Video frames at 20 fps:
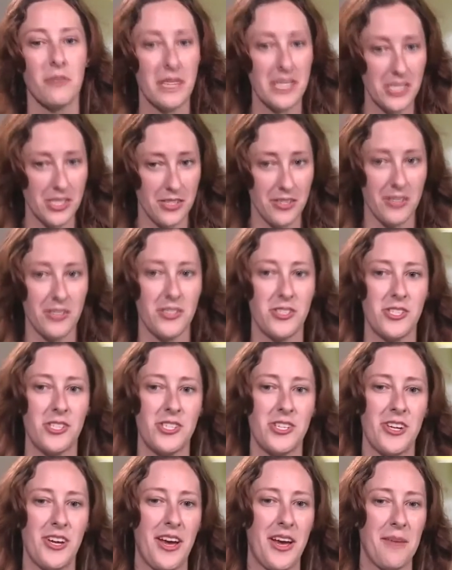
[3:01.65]
research,
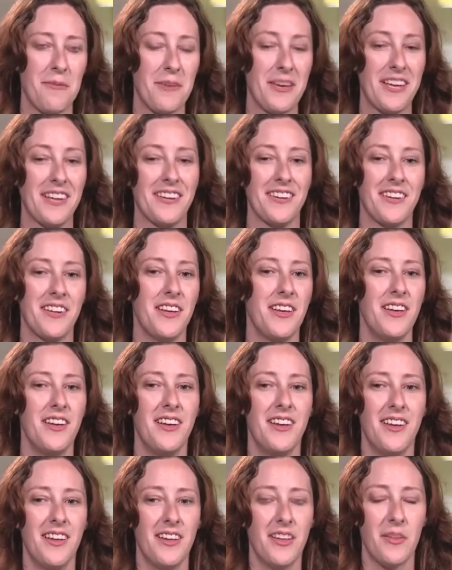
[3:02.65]
I mean,
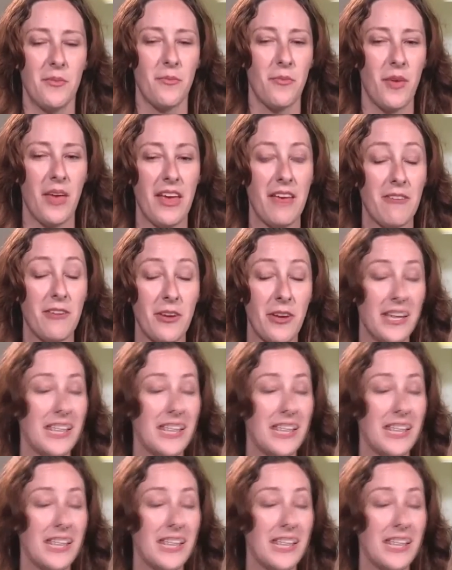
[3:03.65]
if you